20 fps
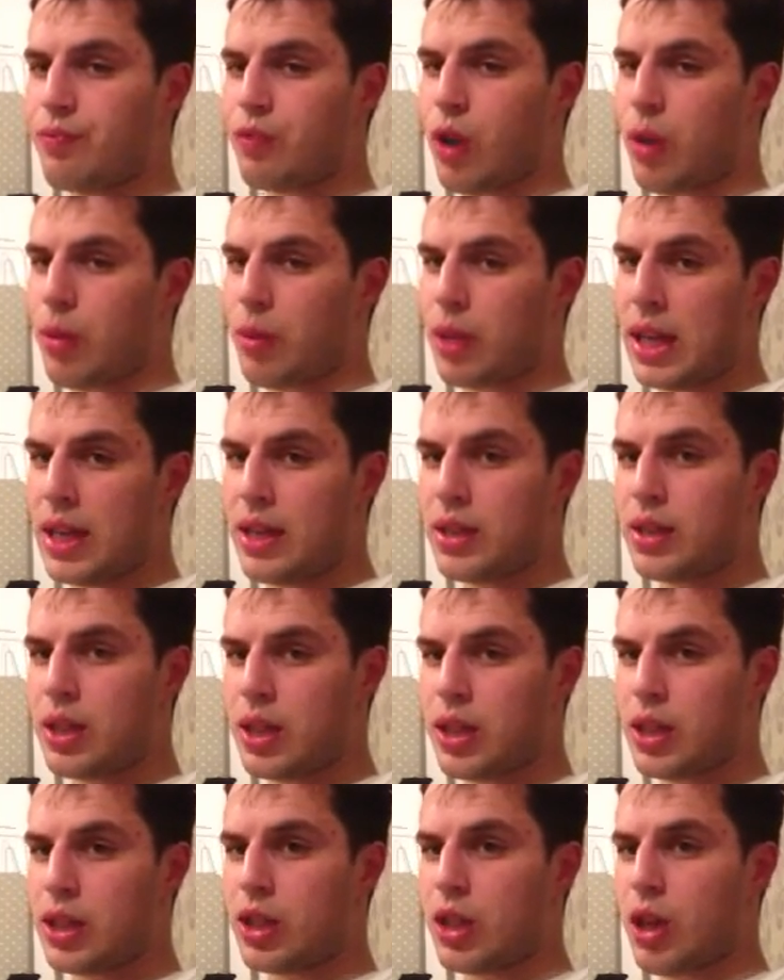I'm keen to
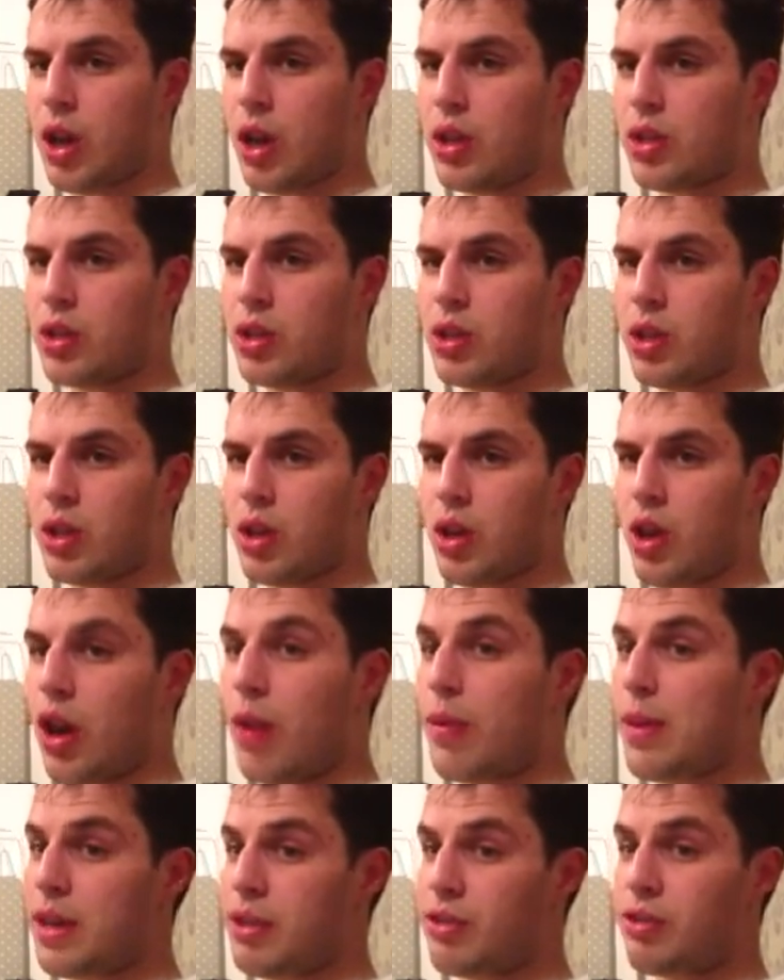discuss.
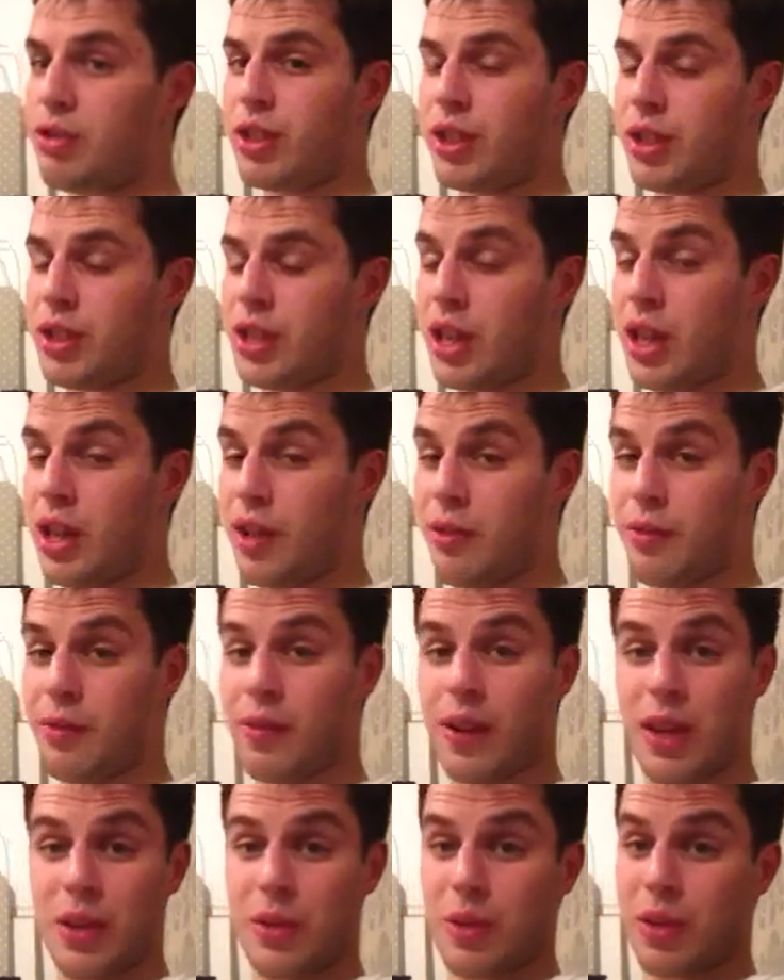I'm interested to hear from
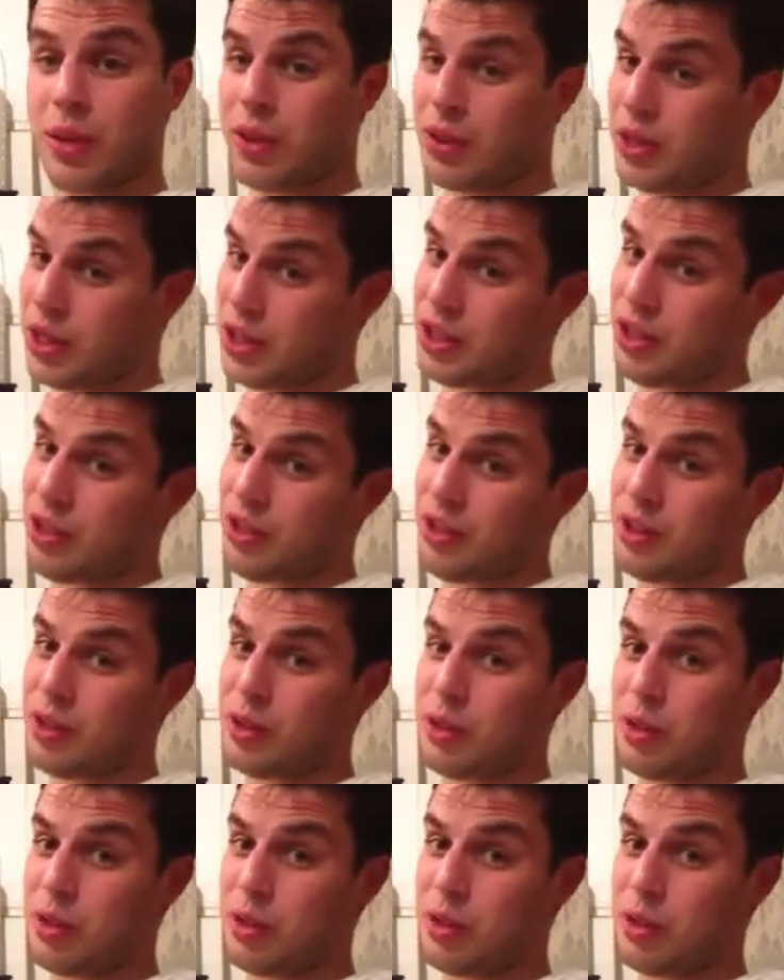anyone who disagrees